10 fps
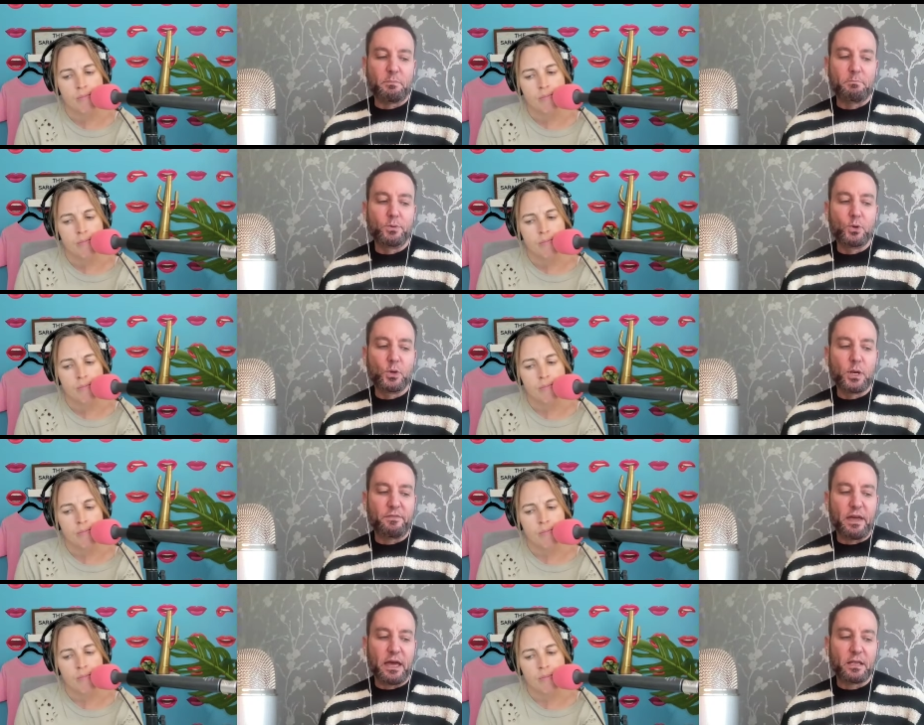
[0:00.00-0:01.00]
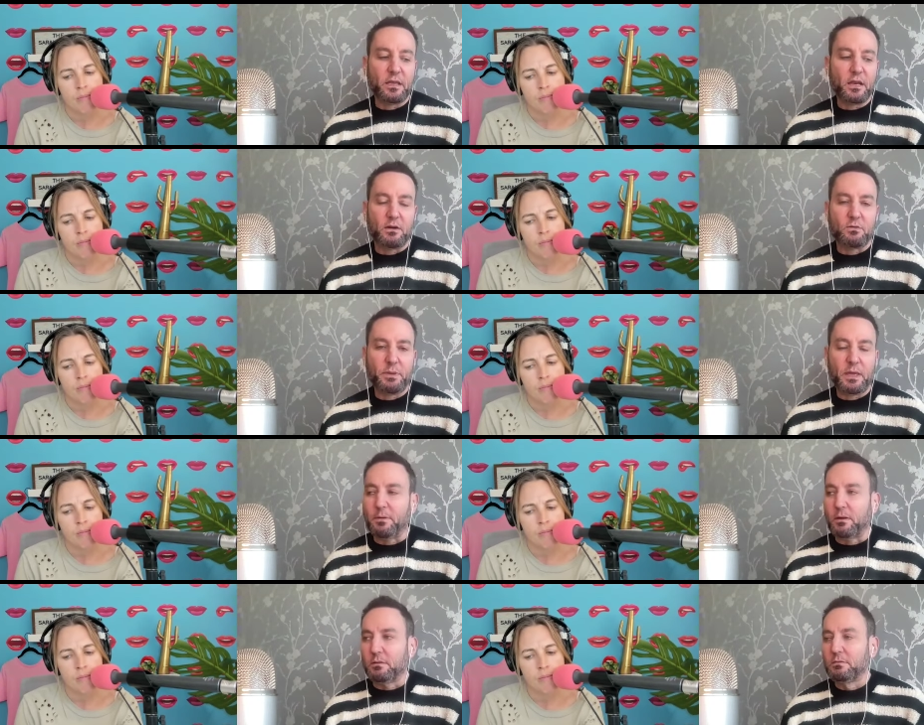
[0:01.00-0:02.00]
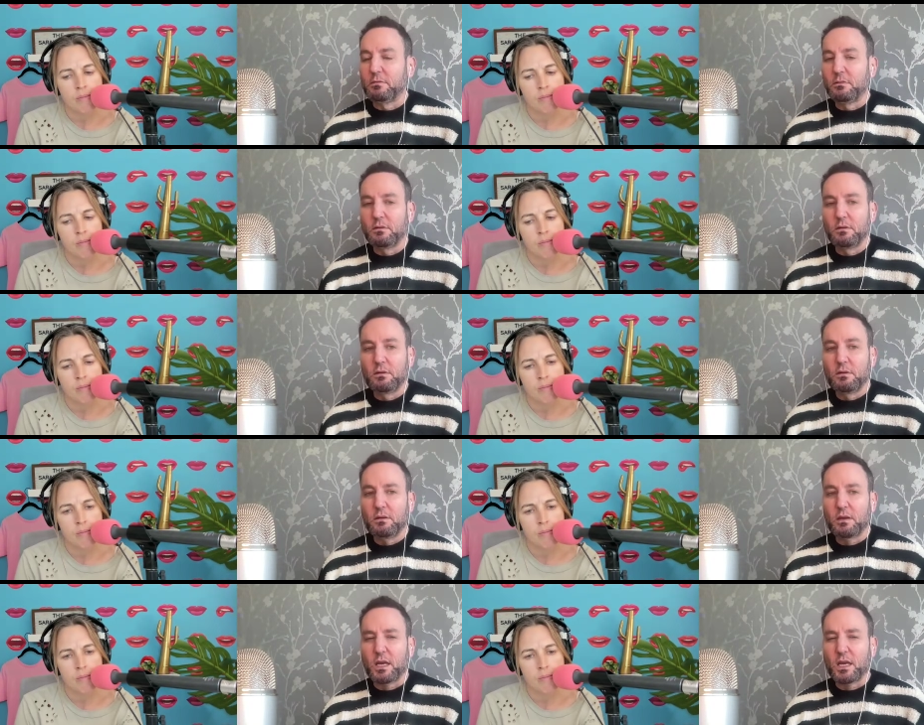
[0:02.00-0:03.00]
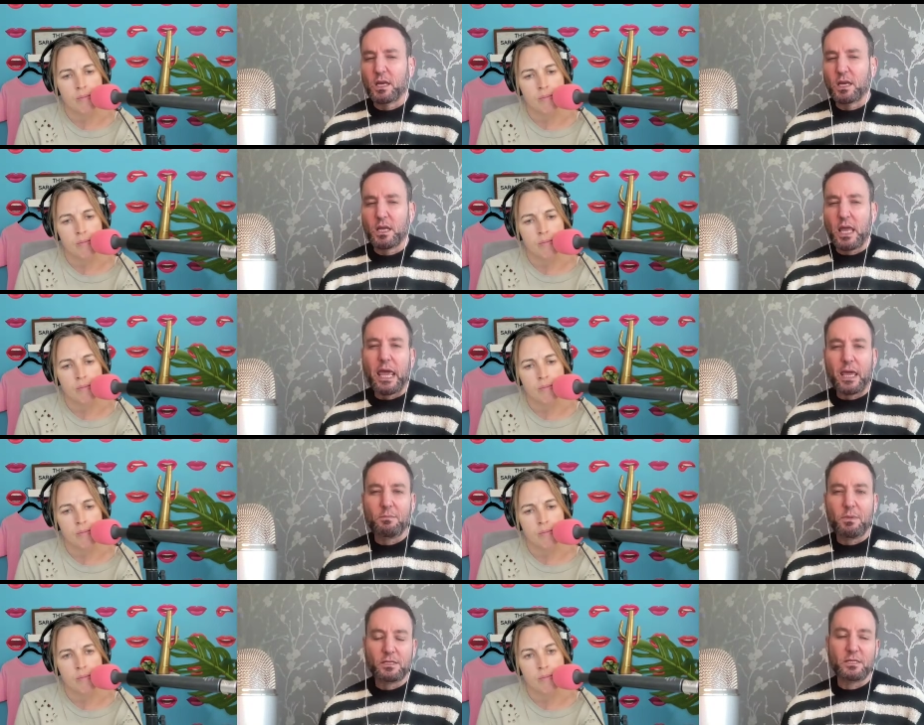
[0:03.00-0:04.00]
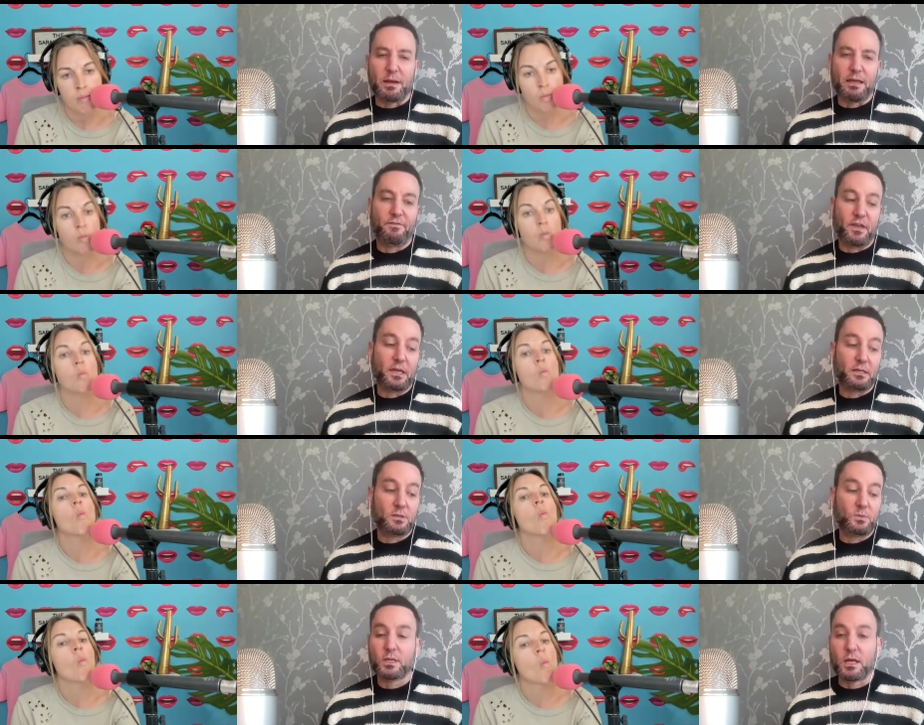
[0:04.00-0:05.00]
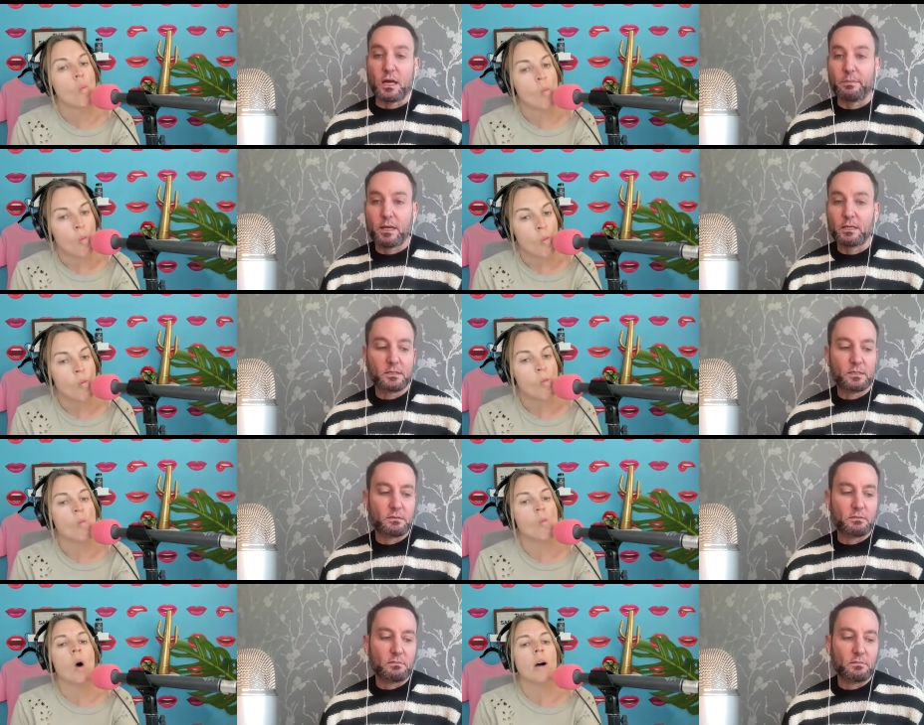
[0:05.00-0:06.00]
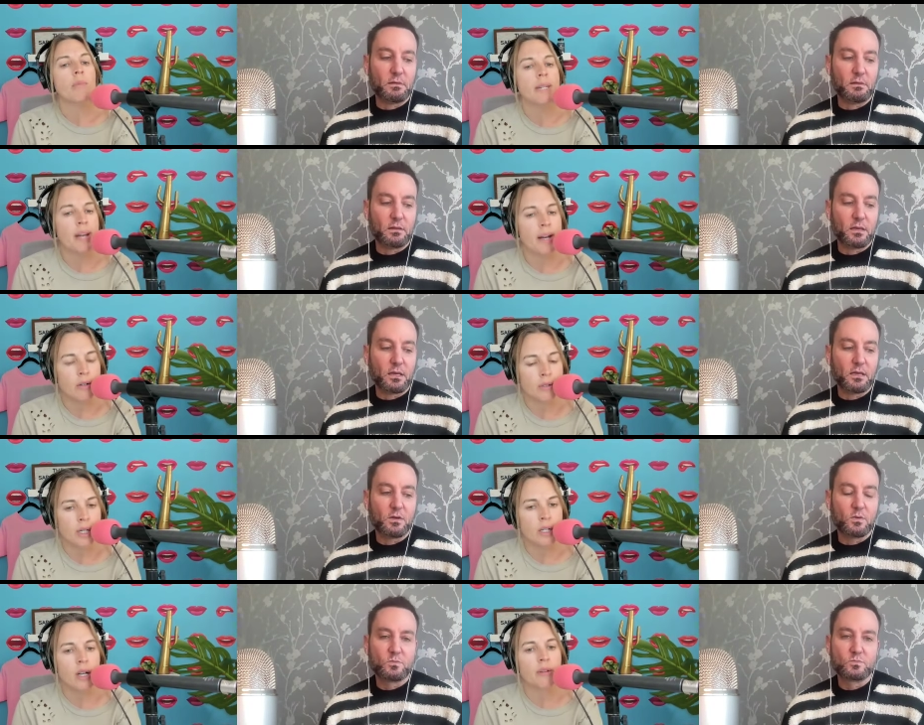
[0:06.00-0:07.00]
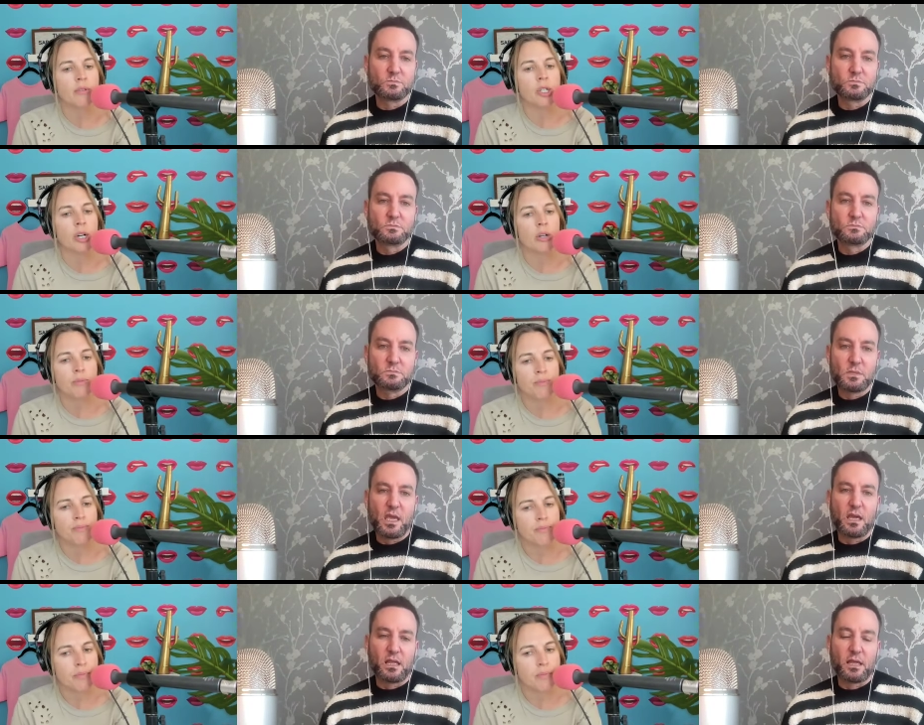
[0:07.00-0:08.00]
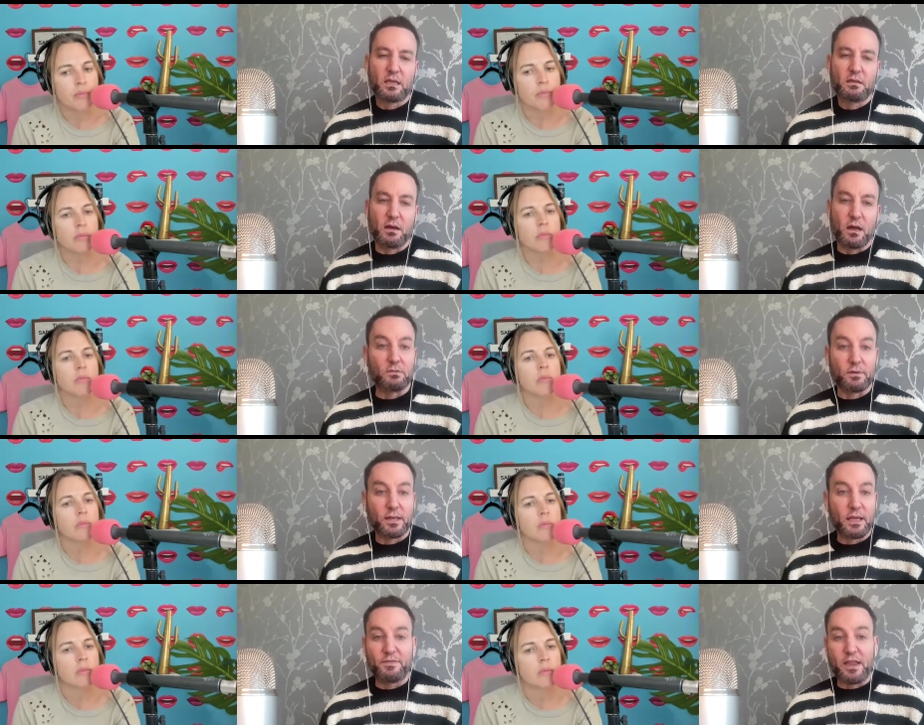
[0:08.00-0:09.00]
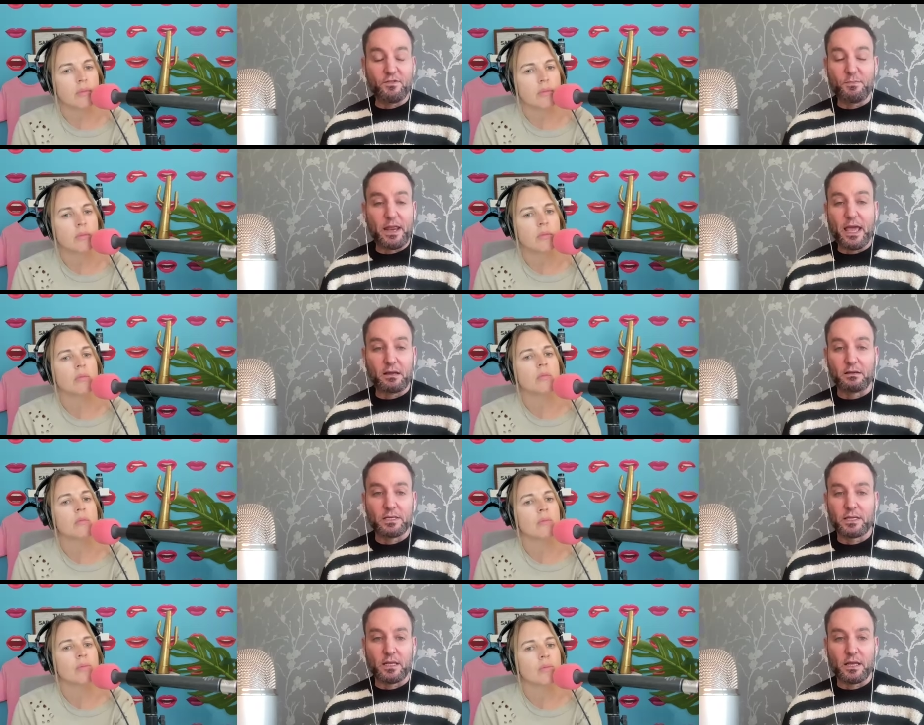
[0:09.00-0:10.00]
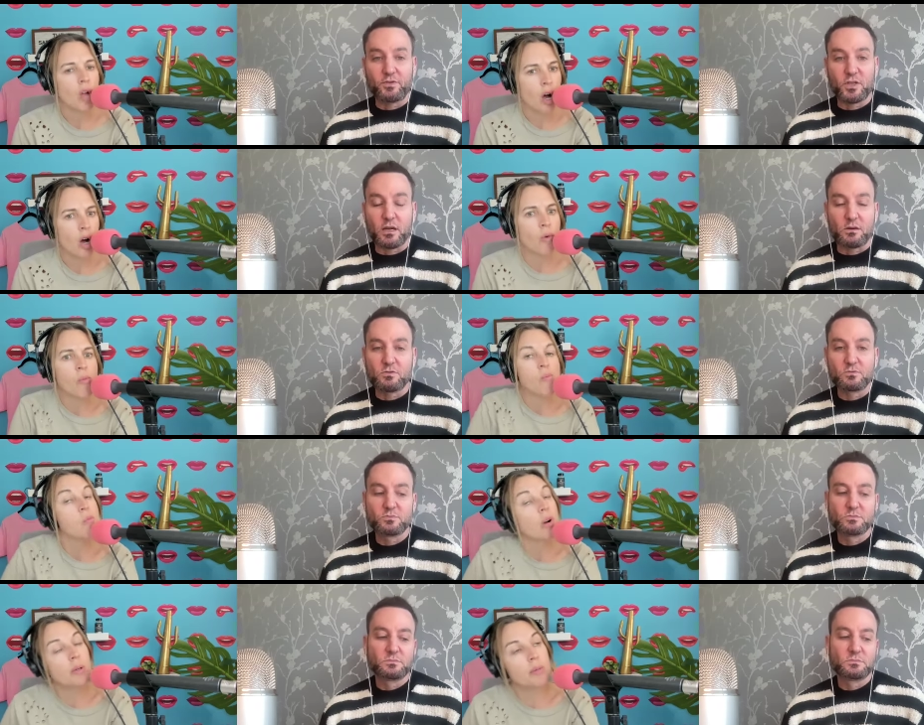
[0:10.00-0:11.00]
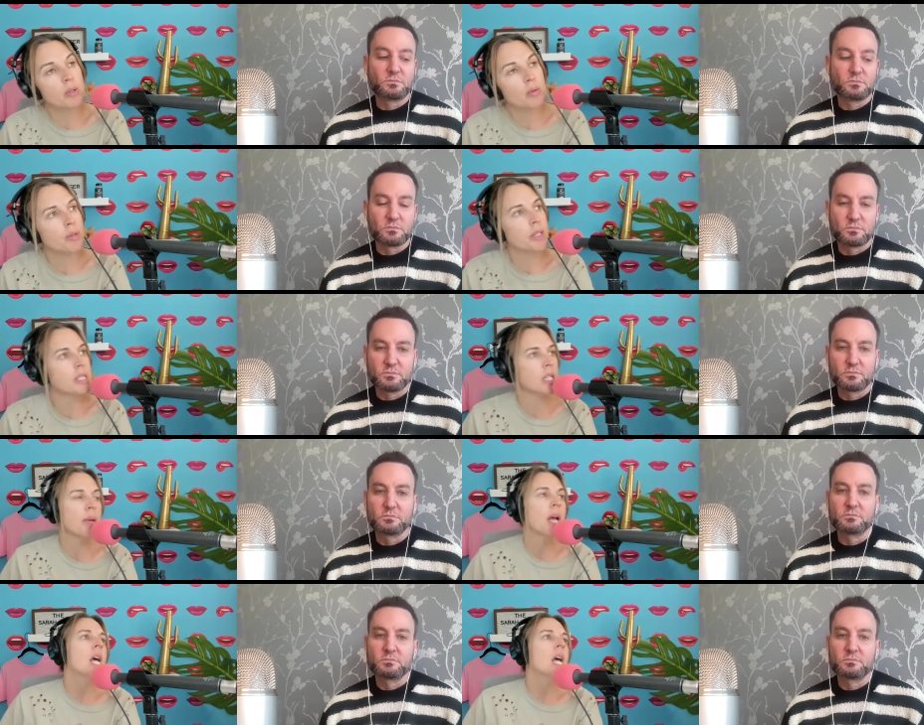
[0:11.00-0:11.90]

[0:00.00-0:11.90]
Speaker 1: been booed. I've had, you know, people hate me to my face with comments. And
Speaker 2: I've been heckled at a live show.
Speaker 1: Yeah, like, oh, really? I've never been heckled at a live oh. show.
Speaker 2: Oh, maybe you will be this time.